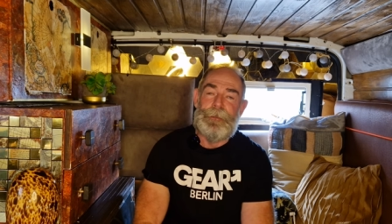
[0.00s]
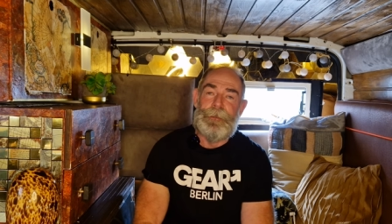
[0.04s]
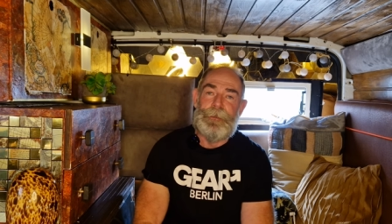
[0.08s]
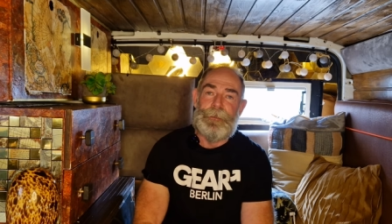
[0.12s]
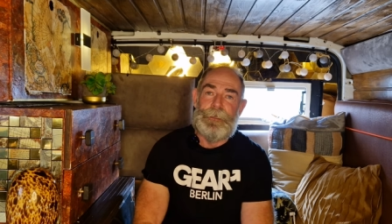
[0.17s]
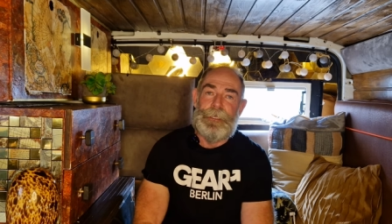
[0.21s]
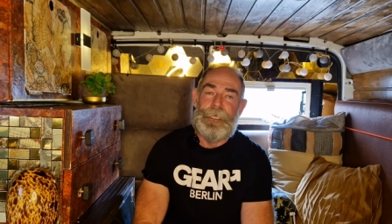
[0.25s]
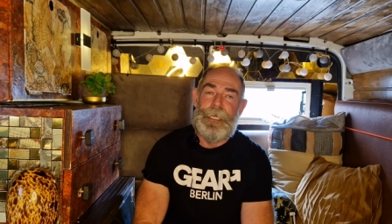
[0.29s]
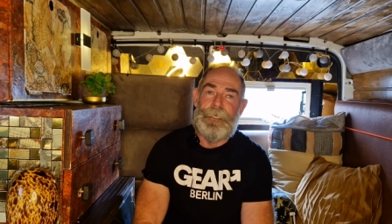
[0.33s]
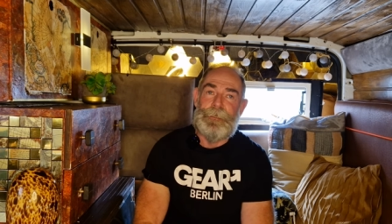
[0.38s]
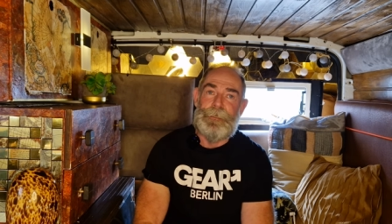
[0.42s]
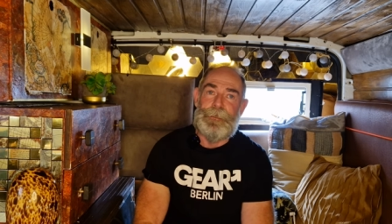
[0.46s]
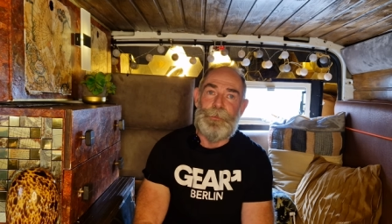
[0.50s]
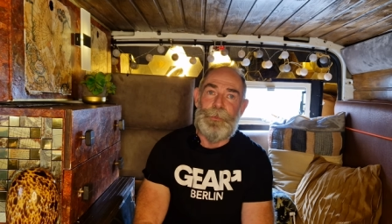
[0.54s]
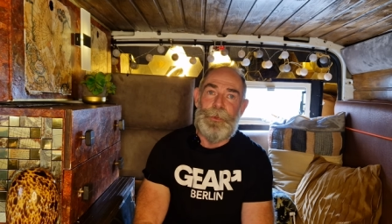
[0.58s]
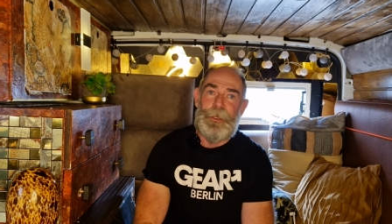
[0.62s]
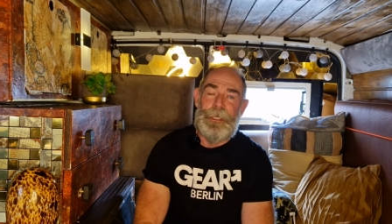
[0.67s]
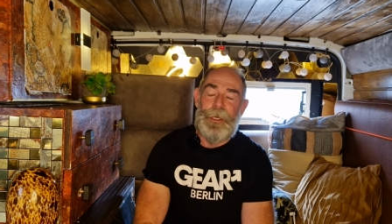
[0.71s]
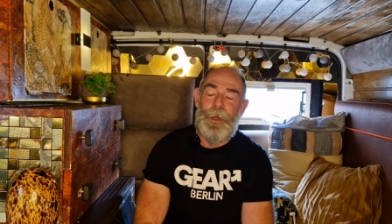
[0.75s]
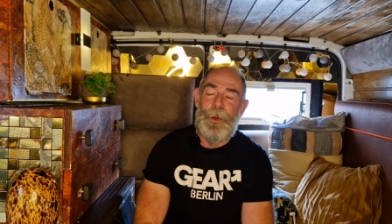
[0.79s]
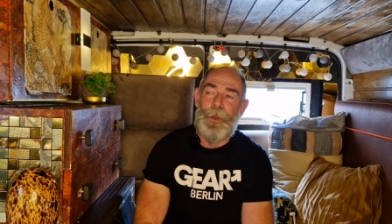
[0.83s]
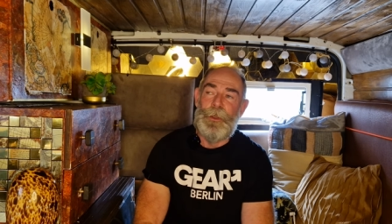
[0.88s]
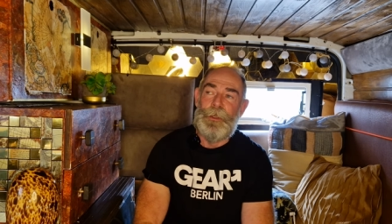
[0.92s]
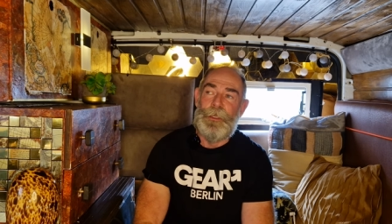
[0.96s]
let's
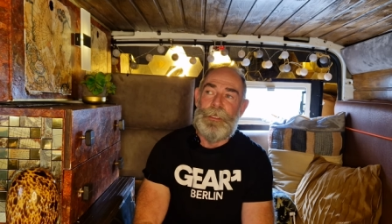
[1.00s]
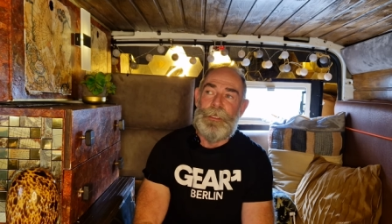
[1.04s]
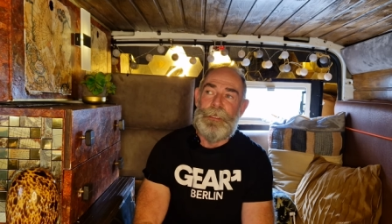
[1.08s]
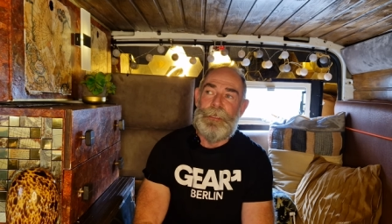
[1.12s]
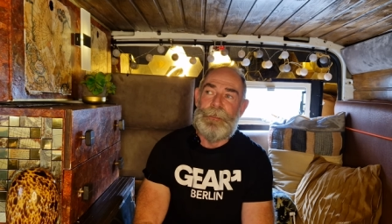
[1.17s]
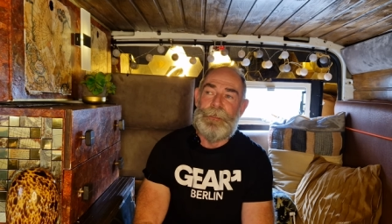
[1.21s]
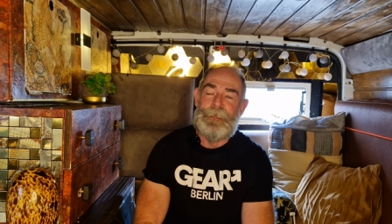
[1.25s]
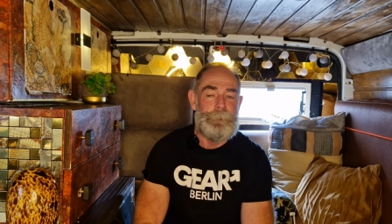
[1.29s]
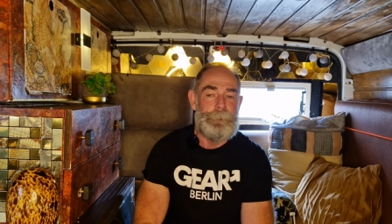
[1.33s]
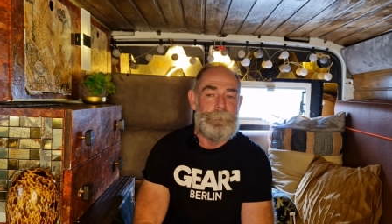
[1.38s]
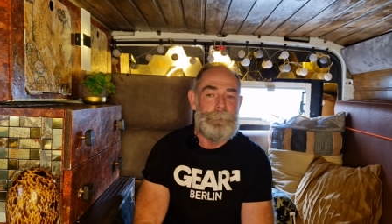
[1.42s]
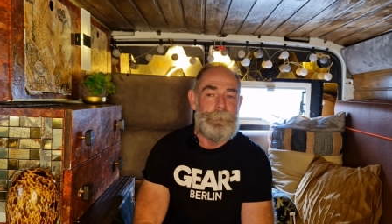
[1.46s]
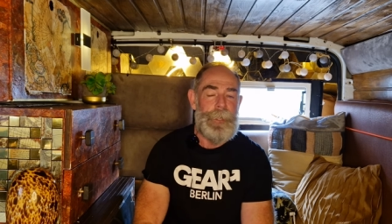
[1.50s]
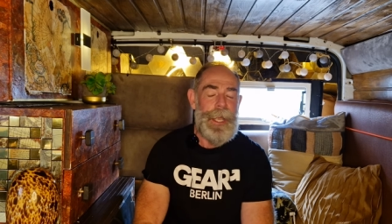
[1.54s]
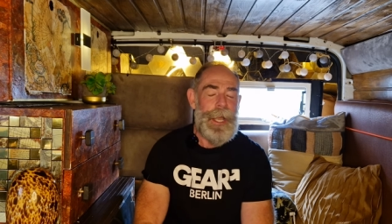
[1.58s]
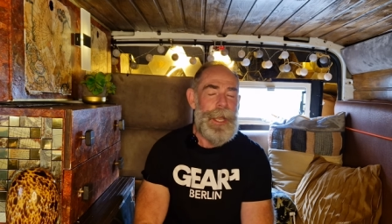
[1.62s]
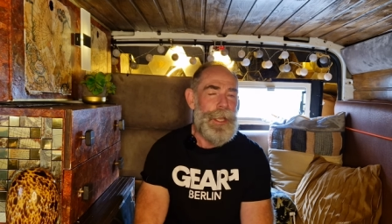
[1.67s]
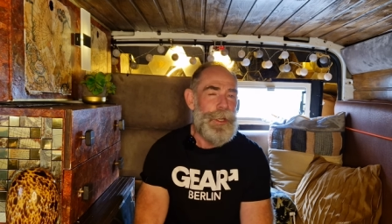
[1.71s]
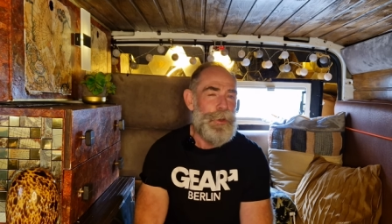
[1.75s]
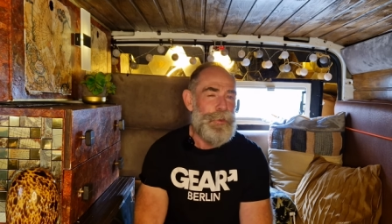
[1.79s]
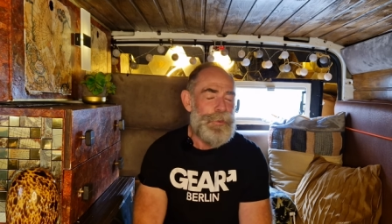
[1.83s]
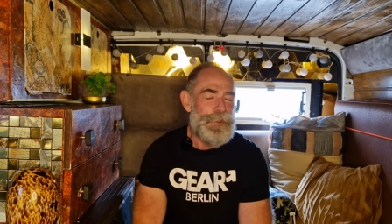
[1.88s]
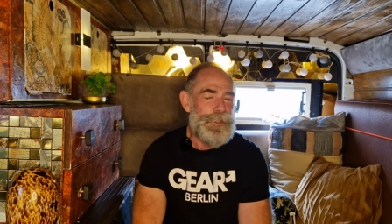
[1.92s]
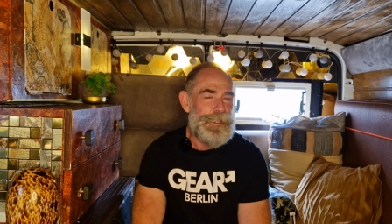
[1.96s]
be honest.
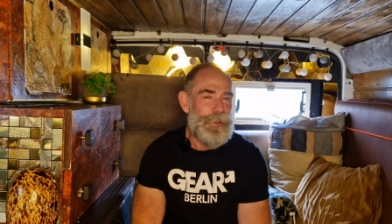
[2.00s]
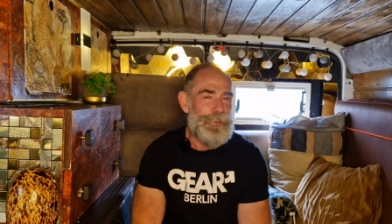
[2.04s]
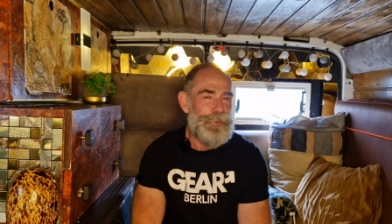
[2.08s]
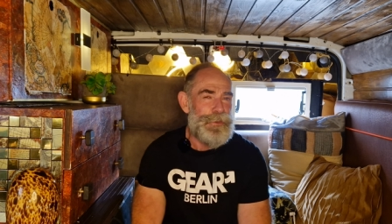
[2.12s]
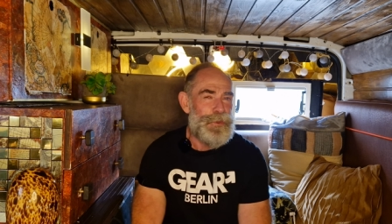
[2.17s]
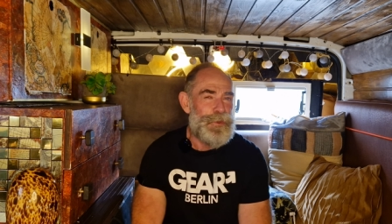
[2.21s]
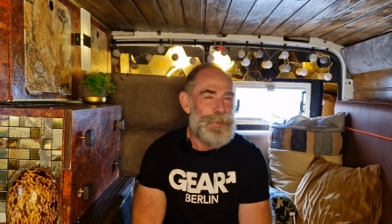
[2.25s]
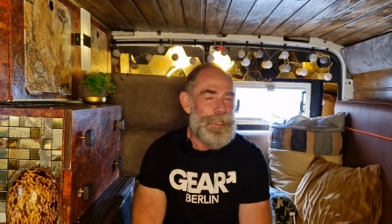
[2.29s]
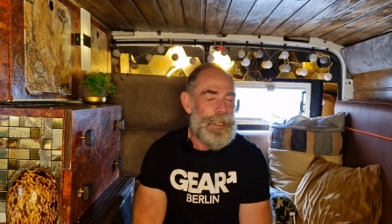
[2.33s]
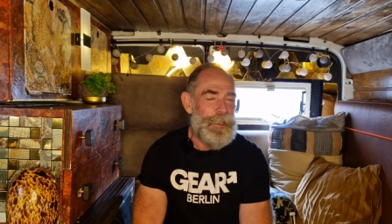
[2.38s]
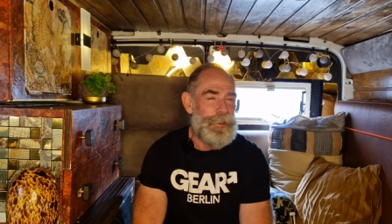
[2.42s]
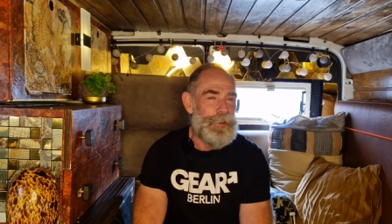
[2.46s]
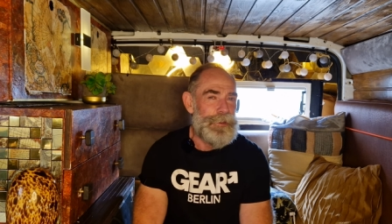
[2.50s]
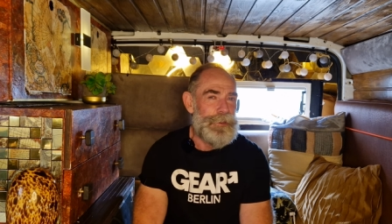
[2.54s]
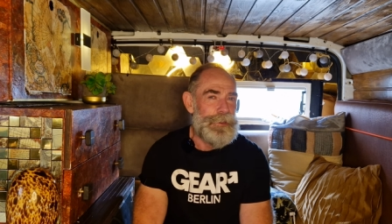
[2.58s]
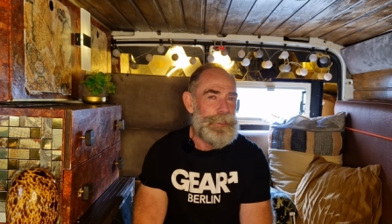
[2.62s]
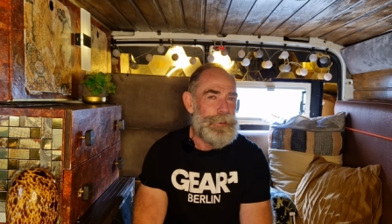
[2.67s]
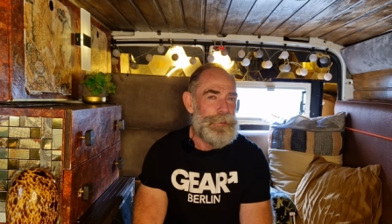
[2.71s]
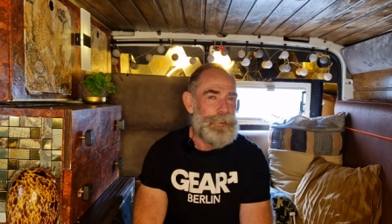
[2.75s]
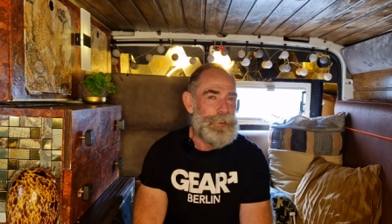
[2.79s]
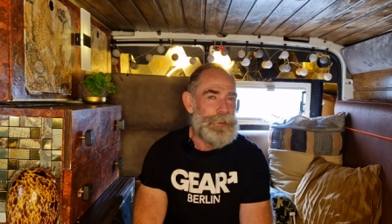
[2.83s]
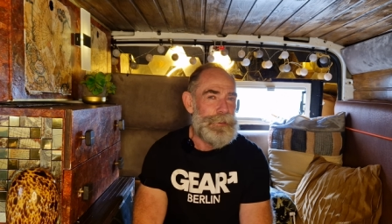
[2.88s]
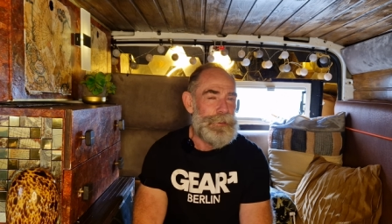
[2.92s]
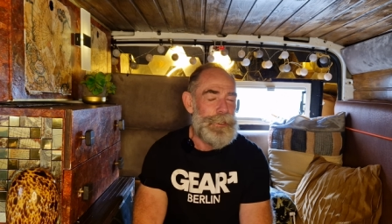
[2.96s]
I always have to tell
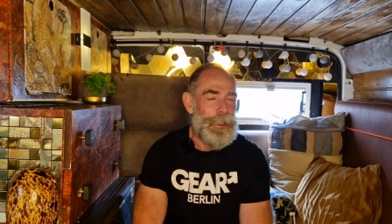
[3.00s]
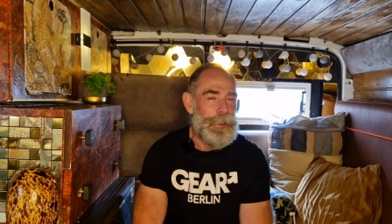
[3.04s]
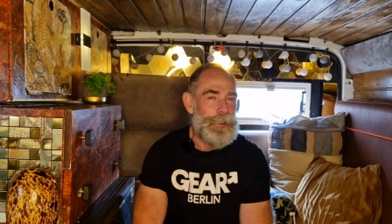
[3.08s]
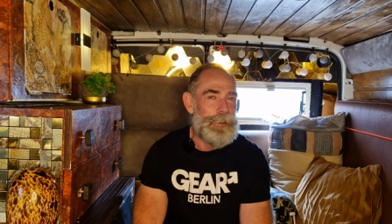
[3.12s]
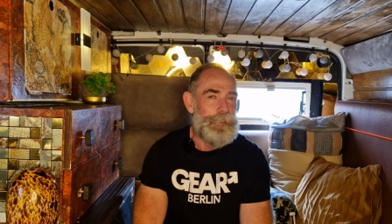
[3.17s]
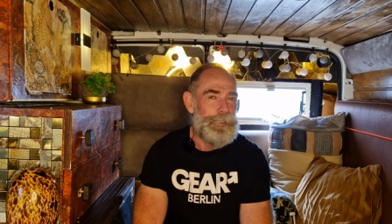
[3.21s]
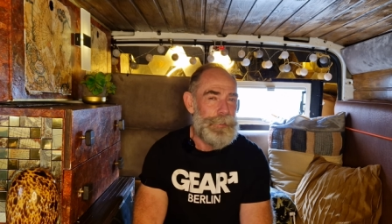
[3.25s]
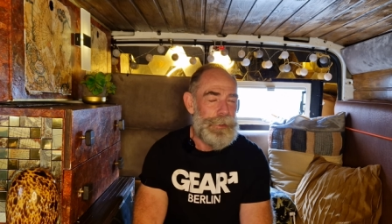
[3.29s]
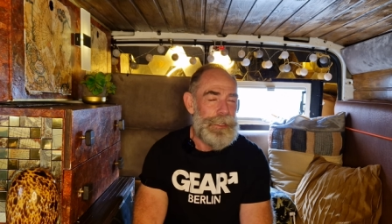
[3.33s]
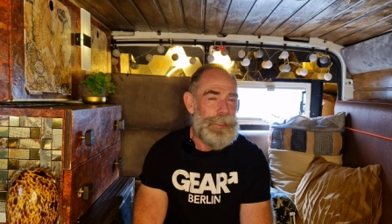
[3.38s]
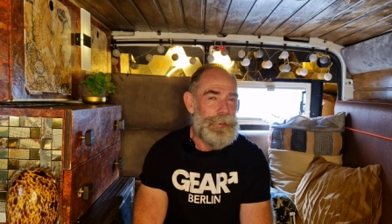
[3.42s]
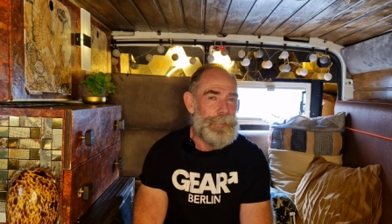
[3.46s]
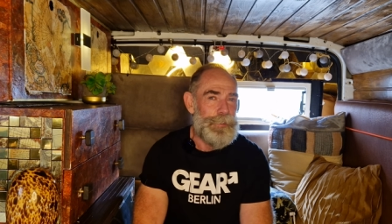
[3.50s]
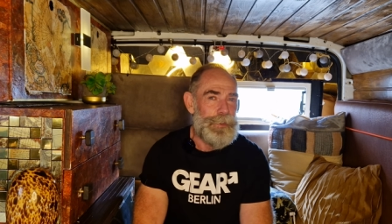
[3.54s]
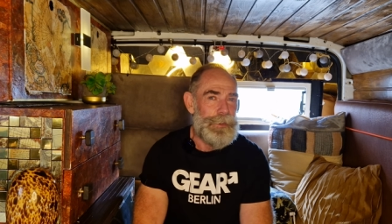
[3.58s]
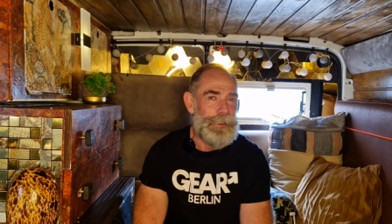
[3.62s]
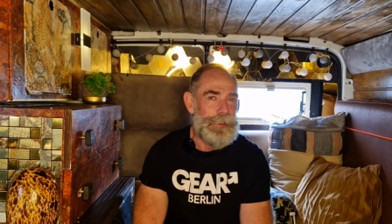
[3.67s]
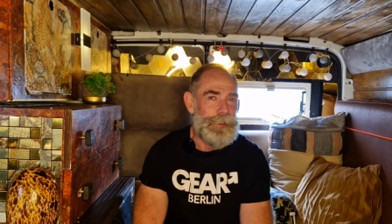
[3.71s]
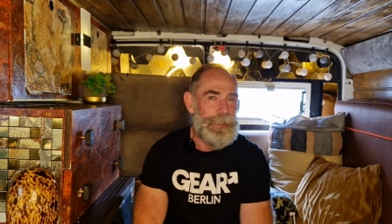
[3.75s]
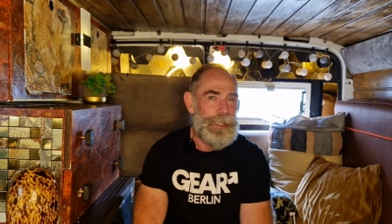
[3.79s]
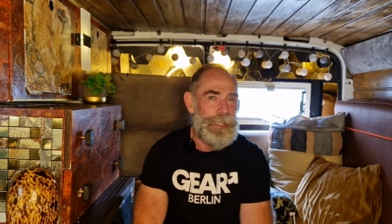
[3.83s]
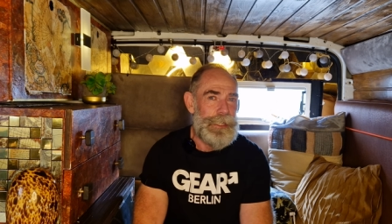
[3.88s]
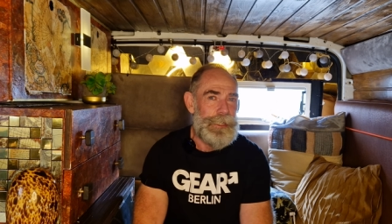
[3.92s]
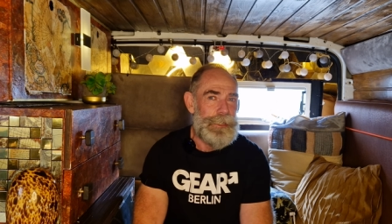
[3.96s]
those young
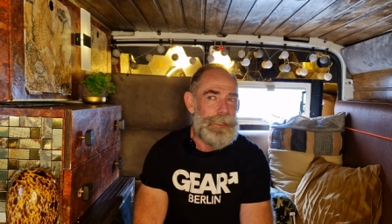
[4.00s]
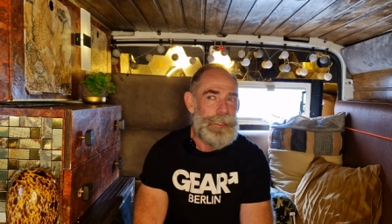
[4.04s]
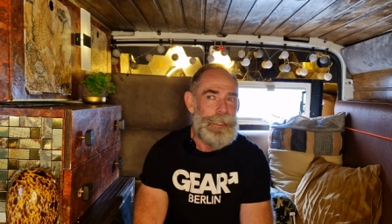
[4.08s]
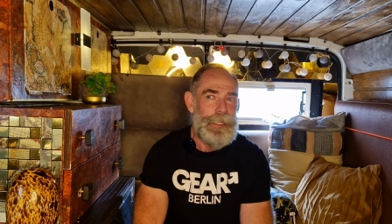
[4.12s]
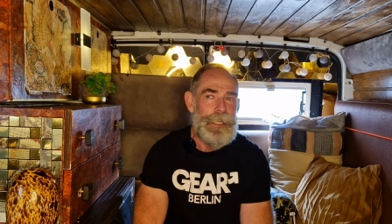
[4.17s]
people that